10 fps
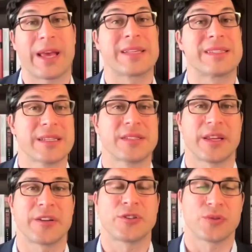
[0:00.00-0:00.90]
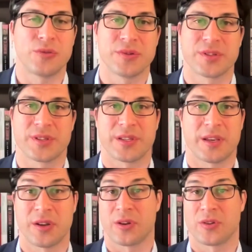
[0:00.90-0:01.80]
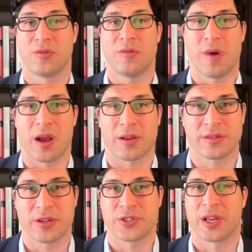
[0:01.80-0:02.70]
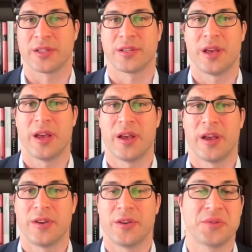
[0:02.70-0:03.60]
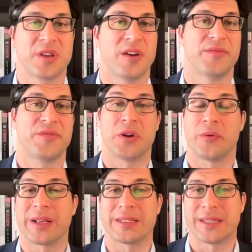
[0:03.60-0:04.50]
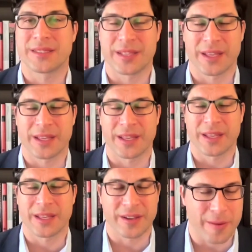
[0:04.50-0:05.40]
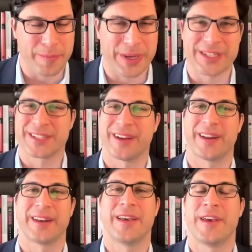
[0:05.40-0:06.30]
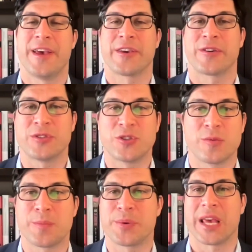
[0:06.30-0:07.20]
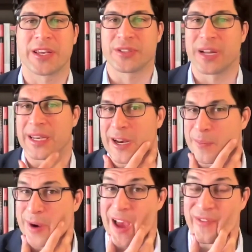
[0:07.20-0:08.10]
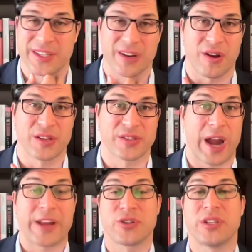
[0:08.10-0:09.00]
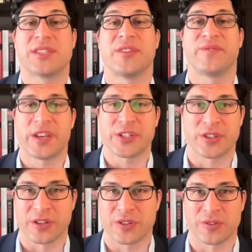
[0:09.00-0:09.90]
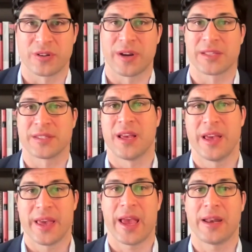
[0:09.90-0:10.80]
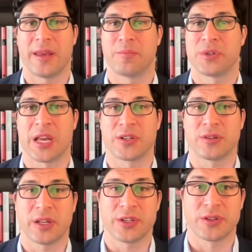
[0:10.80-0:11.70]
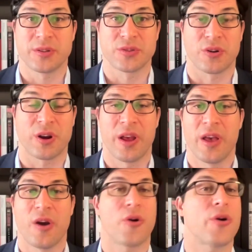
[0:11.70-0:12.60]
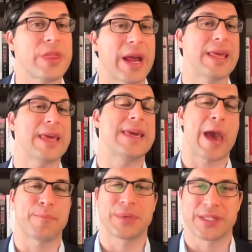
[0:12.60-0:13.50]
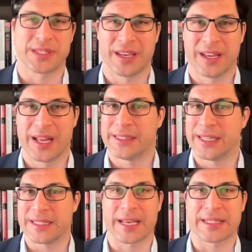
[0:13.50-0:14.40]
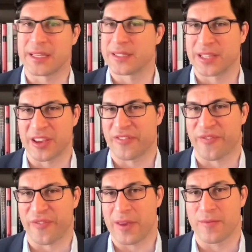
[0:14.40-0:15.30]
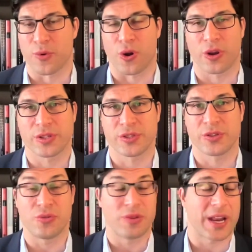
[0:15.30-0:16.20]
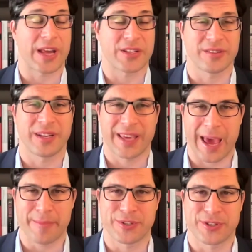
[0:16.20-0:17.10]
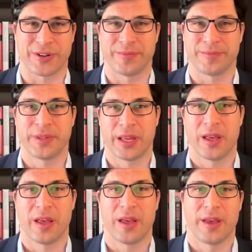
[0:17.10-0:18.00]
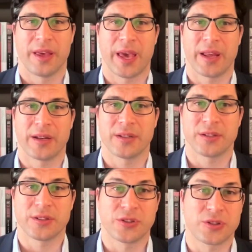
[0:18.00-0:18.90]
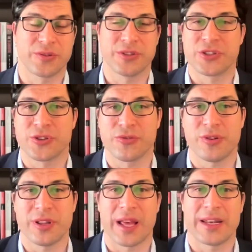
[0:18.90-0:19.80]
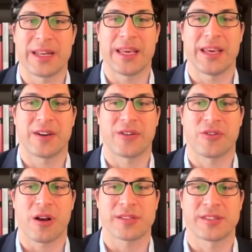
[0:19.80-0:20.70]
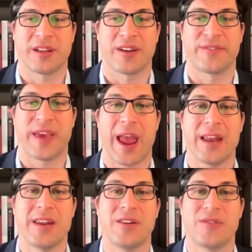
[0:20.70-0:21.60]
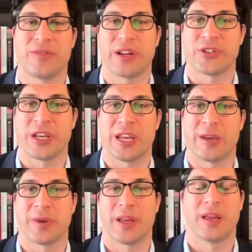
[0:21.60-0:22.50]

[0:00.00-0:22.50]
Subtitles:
existing tools in the toolbox, such as use of existing competition, consumer protection, and data privacy laws, are actually sufficient to address any potential issues, or are there any gaps these existing frameworks do not actually capture? And to ensure that the cost of any new regime